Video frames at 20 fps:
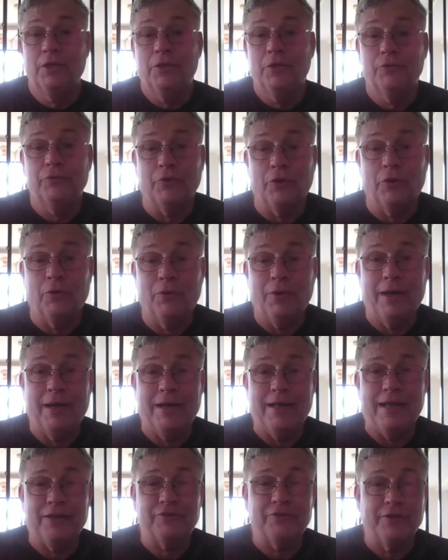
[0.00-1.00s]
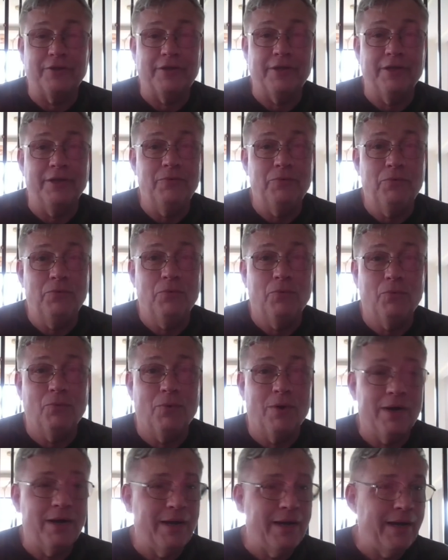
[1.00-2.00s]
So I ask again,
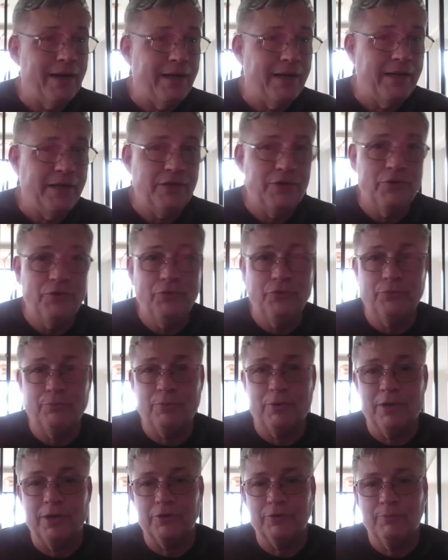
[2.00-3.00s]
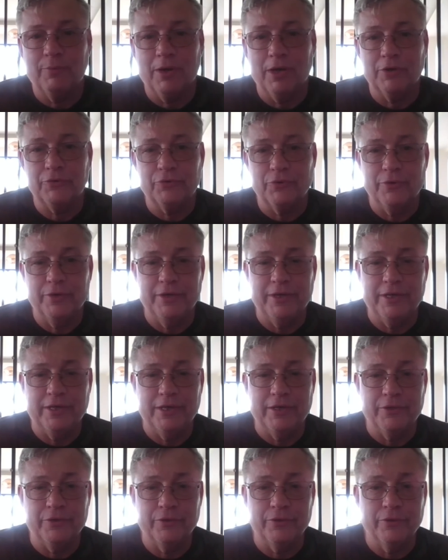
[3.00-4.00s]
why use Proxmox or any
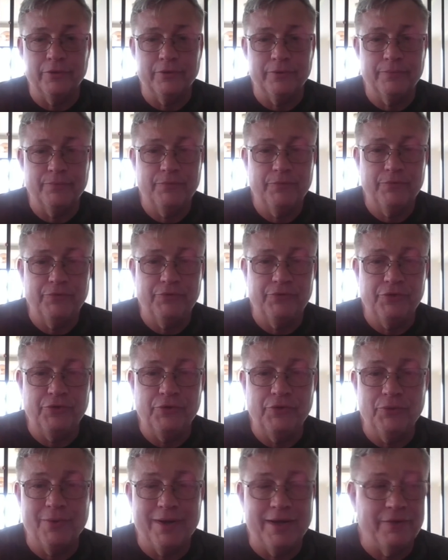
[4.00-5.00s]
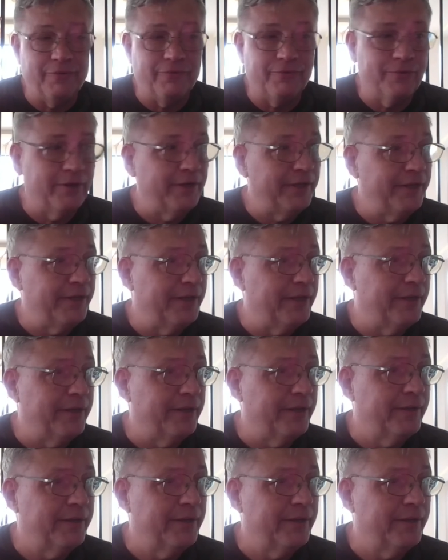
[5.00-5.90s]
other GUI front end?